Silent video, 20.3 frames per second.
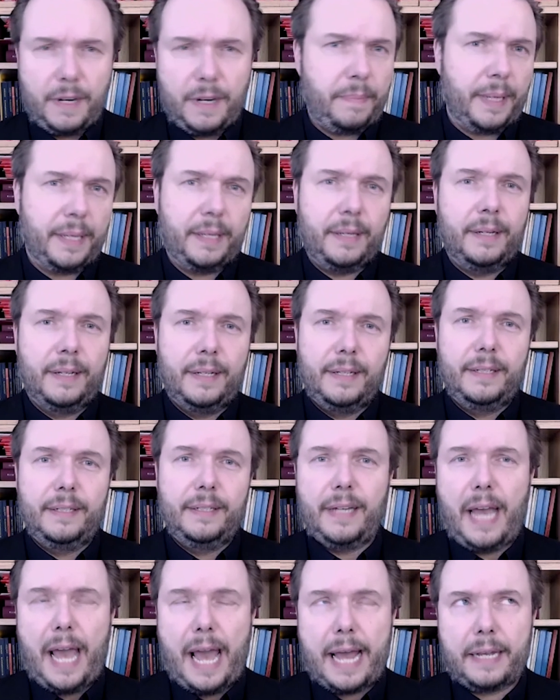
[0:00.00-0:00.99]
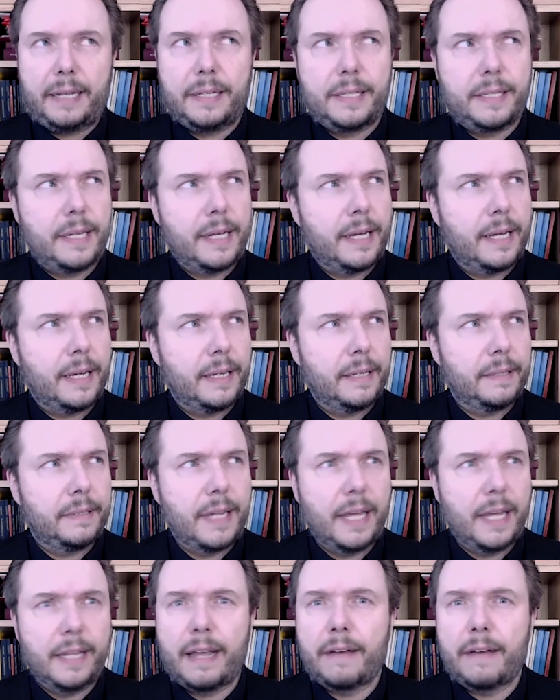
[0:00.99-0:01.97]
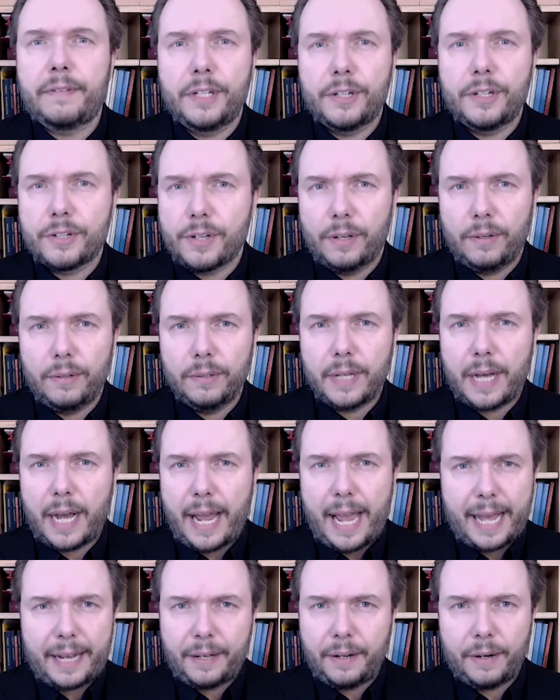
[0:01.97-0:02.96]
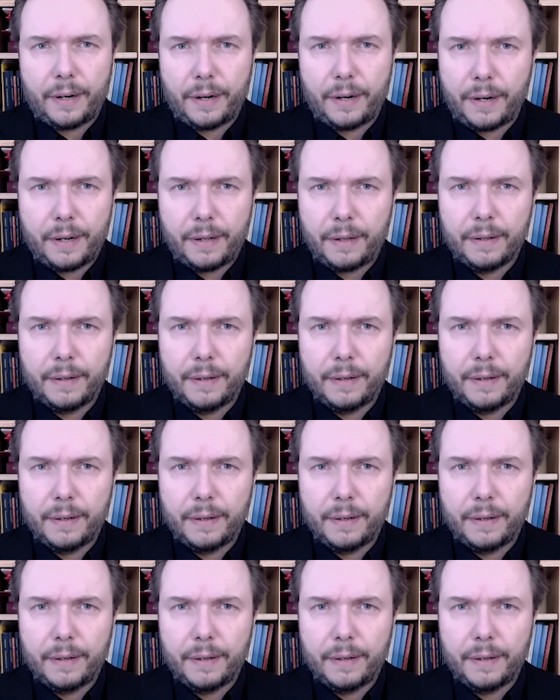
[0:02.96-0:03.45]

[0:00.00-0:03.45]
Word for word: But at uh, 11 years old, I hadn't heard